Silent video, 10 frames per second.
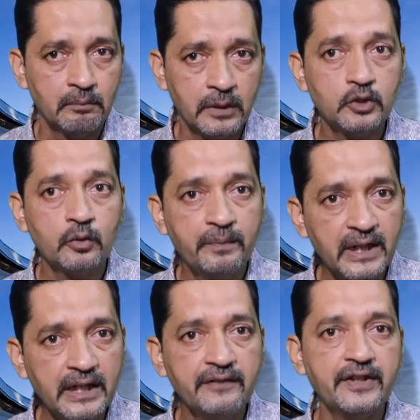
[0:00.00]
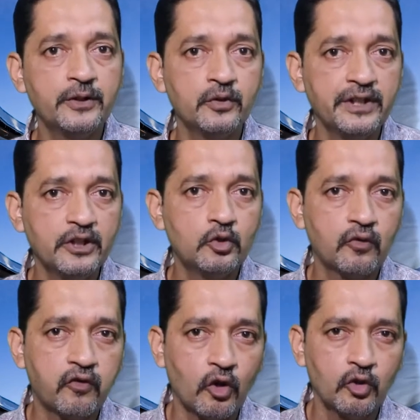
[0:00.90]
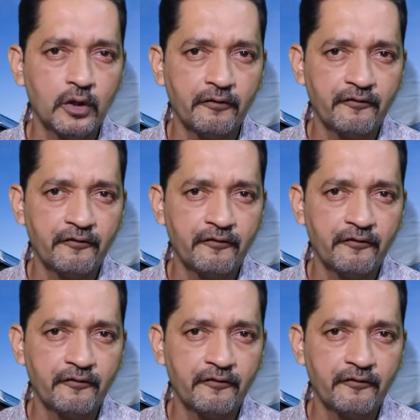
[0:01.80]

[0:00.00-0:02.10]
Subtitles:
but to believe it, you need to follow